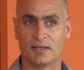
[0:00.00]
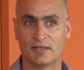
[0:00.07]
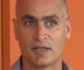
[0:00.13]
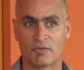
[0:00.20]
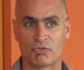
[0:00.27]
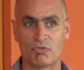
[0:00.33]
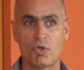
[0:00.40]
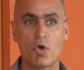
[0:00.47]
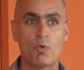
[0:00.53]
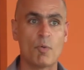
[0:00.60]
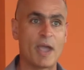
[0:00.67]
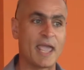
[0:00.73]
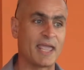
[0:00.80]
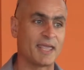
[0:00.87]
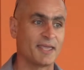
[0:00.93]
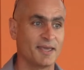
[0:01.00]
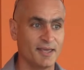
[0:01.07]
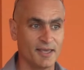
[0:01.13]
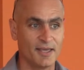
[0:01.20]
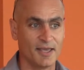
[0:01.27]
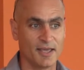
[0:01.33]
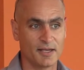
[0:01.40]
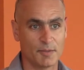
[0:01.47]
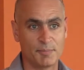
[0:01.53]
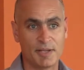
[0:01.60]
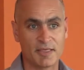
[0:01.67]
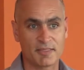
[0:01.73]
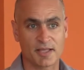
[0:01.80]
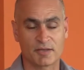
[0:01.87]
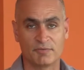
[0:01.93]
there's no way in a
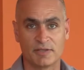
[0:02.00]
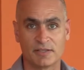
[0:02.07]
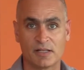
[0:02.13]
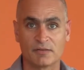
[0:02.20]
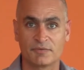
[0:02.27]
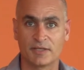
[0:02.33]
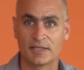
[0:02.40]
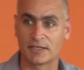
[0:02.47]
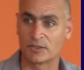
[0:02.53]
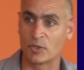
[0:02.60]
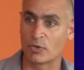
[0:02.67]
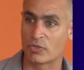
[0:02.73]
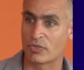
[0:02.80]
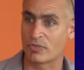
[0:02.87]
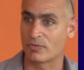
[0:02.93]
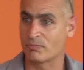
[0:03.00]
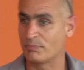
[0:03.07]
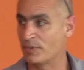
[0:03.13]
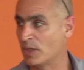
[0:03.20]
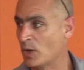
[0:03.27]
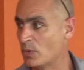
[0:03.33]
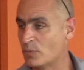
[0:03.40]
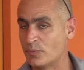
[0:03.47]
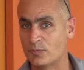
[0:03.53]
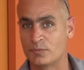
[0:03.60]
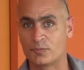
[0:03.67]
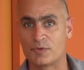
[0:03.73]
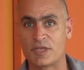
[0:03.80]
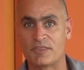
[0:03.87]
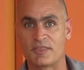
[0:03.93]
place like Philadelphia that goes below
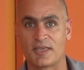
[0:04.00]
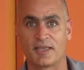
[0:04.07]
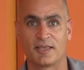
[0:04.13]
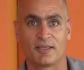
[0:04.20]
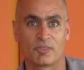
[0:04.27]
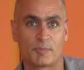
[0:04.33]
freezing,